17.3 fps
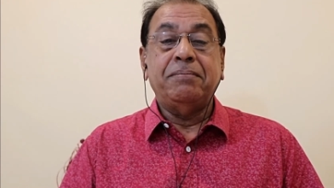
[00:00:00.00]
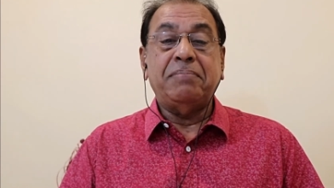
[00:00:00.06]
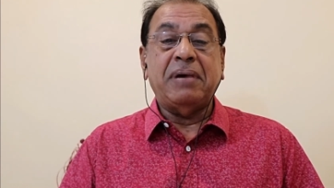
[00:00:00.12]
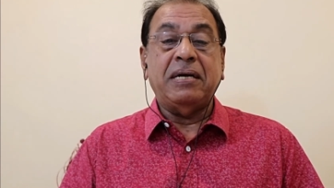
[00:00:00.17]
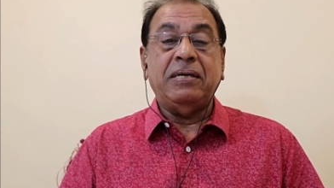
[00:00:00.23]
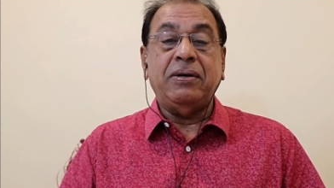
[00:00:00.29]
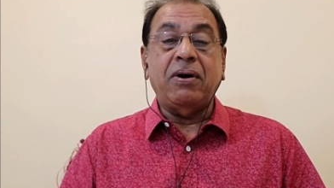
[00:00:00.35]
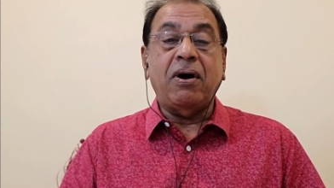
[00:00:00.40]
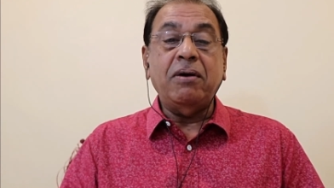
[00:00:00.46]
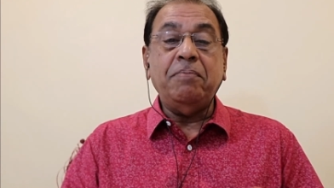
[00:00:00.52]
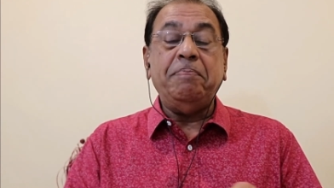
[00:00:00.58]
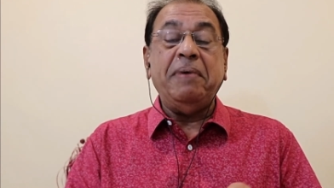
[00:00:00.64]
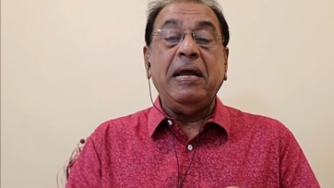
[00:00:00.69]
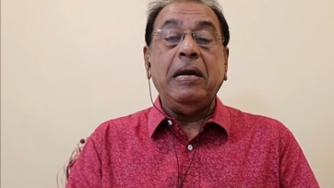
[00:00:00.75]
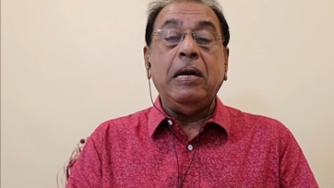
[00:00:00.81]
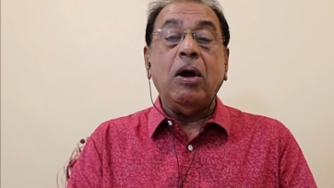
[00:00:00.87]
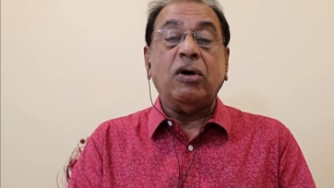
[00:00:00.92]
But don't
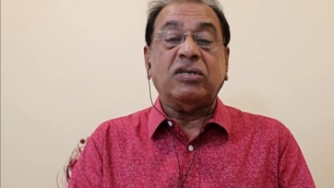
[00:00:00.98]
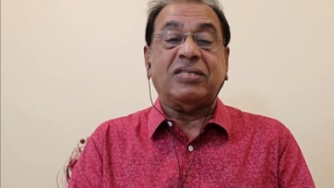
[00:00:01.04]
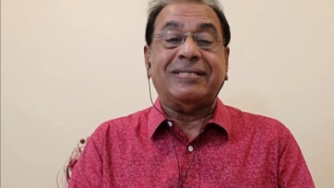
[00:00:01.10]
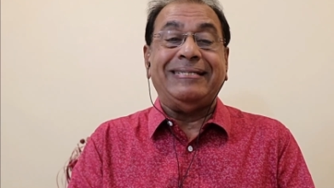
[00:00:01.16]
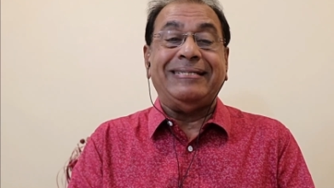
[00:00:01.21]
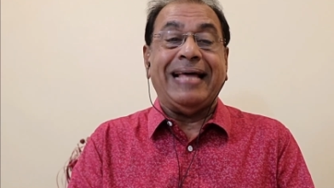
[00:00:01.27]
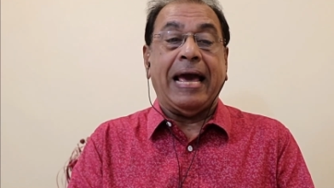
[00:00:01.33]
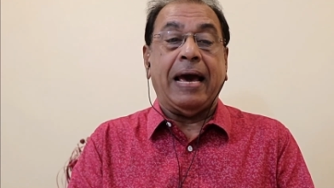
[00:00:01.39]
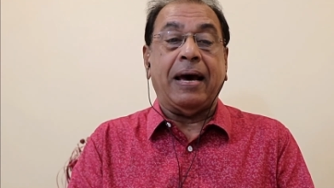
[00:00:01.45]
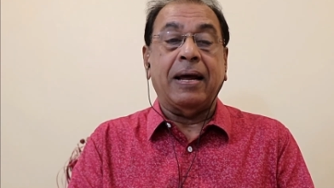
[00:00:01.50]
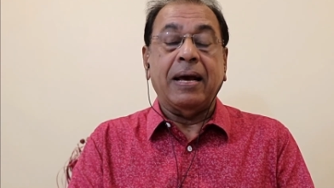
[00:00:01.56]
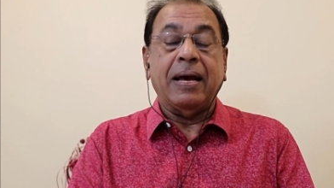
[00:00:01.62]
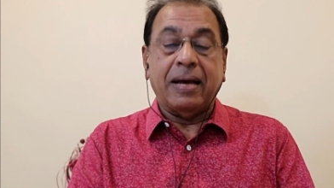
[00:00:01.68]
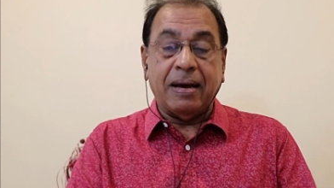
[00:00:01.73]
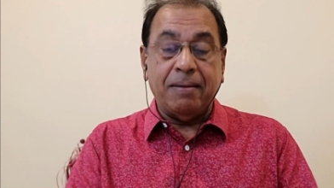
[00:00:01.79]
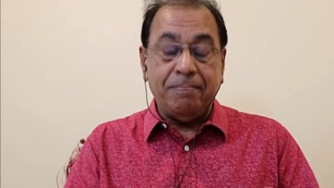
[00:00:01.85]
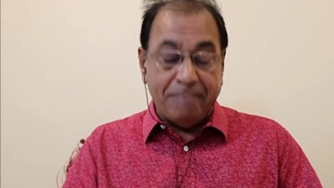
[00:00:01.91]
be lost there.
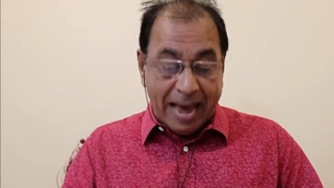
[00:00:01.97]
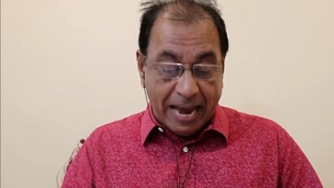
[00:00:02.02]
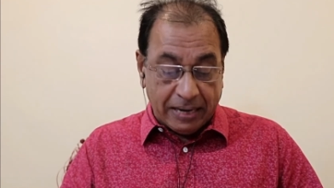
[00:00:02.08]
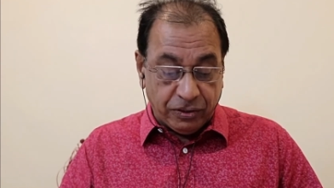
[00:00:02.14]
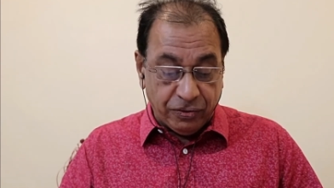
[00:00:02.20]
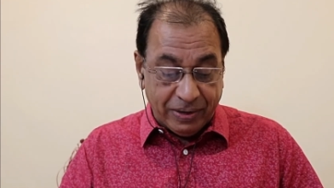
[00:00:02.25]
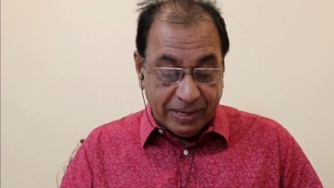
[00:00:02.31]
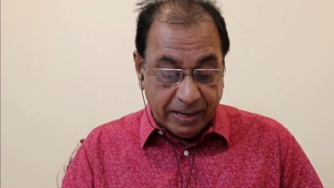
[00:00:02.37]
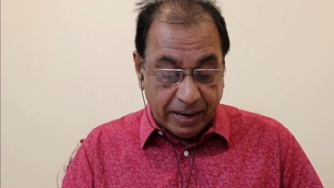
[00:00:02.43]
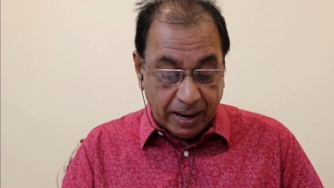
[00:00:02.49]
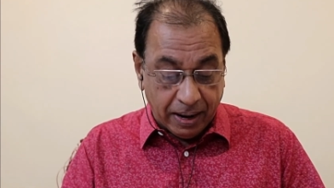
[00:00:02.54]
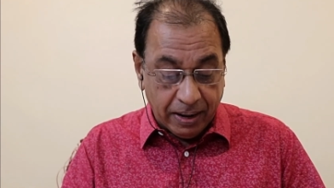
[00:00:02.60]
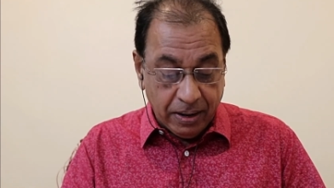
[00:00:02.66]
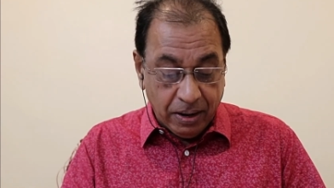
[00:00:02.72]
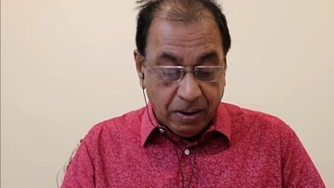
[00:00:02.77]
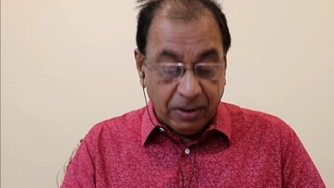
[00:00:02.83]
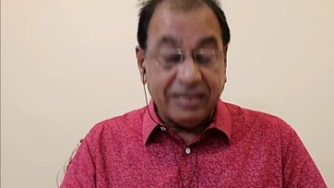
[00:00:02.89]
Come back to India.
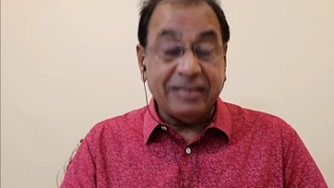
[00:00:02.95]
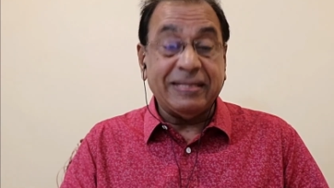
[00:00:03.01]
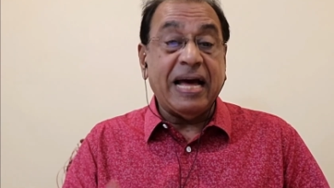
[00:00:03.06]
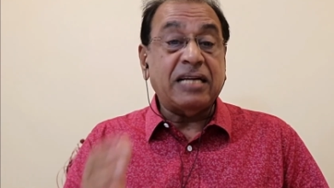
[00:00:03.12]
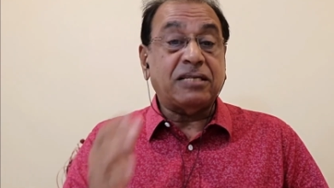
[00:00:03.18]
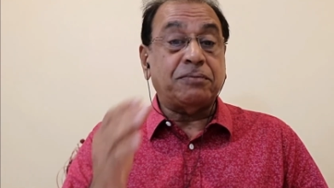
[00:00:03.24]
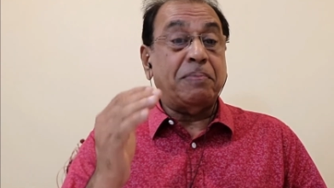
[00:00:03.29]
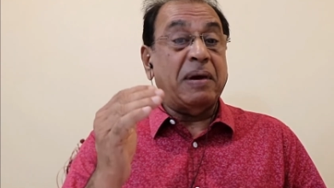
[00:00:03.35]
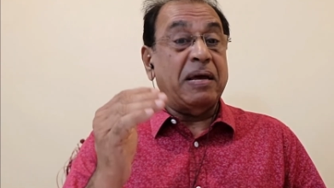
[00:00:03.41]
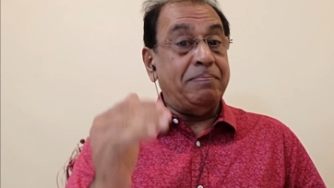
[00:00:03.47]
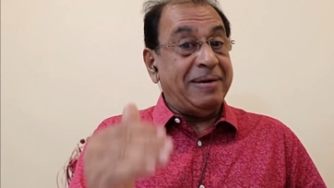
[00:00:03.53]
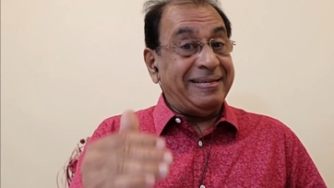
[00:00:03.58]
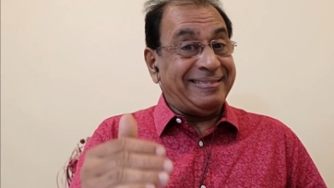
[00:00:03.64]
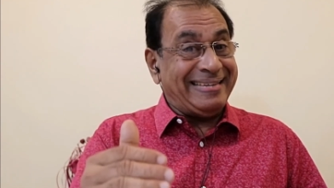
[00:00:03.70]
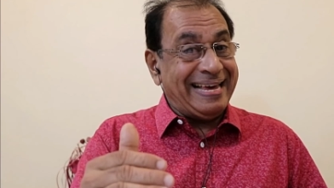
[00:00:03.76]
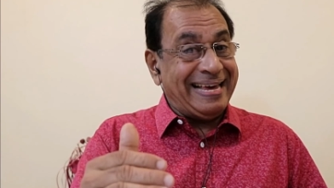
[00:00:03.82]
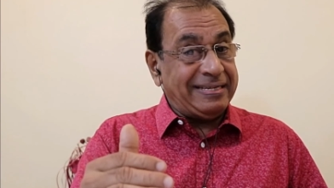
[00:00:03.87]
Okay, that's my
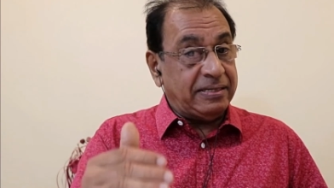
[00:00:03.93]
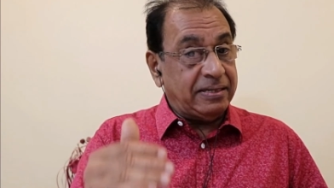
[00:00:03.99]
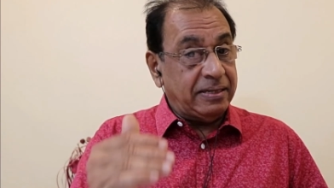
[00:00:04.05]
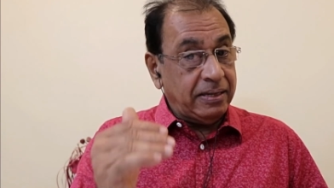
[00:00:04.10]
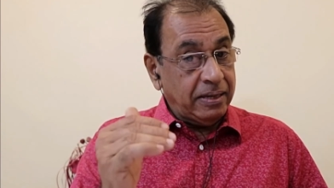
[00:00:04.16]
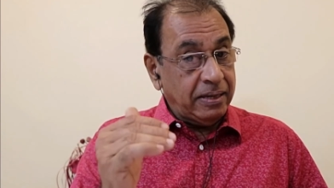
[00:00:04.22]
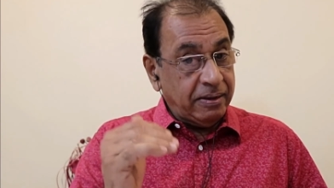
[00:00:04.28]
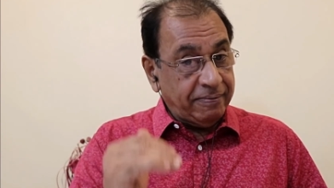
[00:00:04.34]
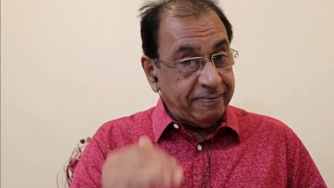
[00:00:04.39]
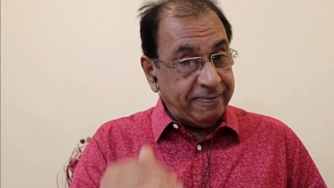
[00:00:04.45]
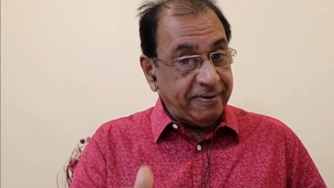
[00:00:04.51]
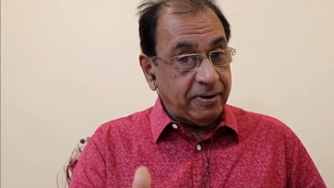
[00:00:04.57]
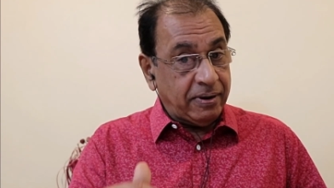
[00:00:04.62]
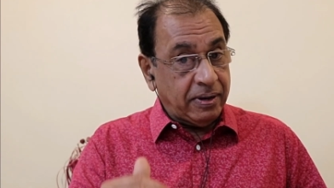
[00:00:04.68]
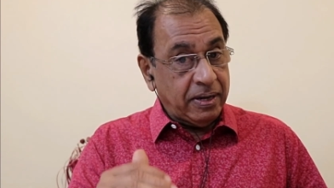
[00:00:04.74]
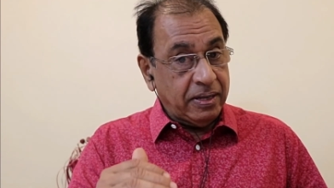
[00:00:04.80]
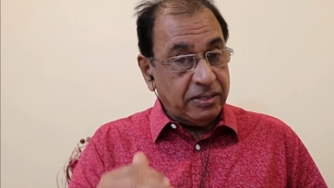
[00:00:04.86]
message
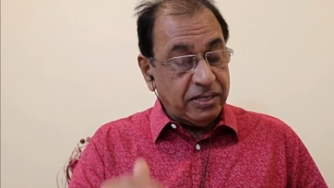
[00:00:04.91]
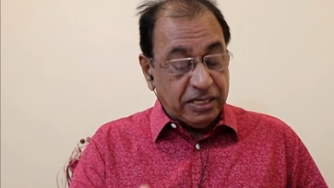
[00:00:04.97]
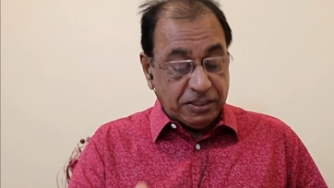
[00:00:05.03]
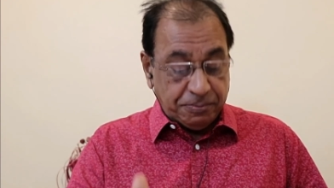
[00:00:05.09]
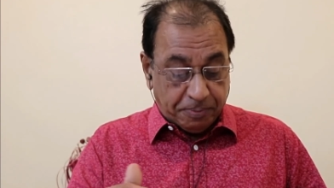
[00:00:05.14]
for this